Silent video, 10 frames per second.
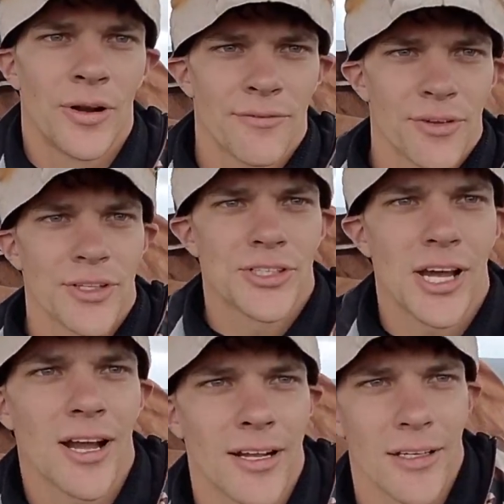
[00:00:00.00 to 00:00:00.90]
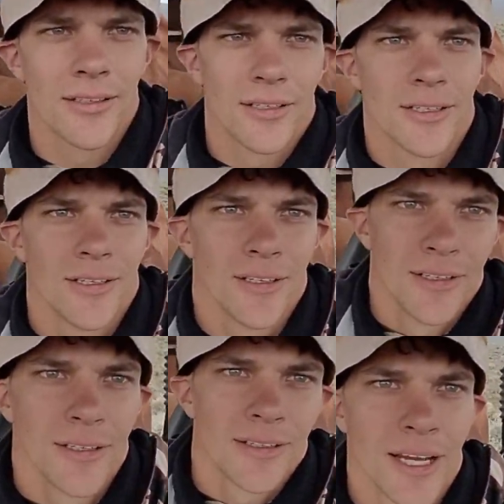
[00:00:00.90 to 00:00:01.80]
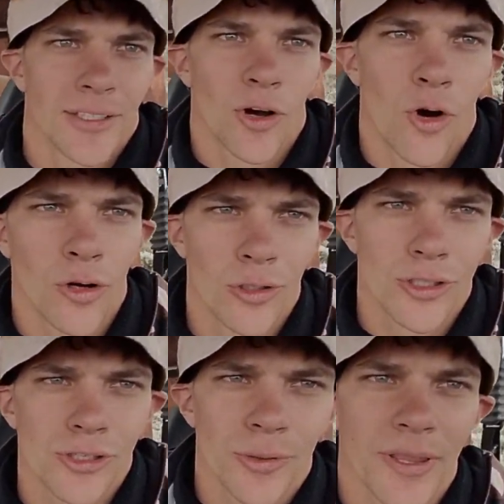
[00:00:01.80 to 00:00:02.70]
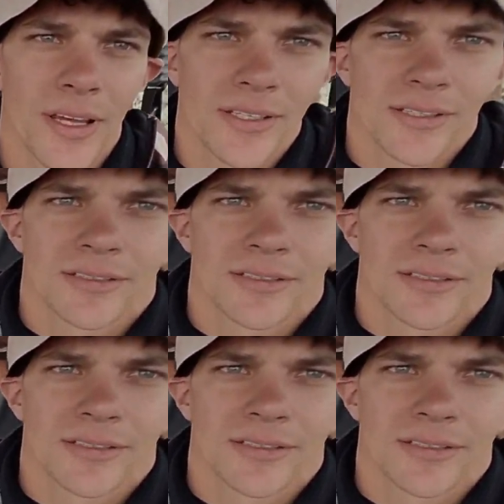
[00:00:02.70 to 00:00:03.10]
in for the stock. We got the Hogle Zoo with us.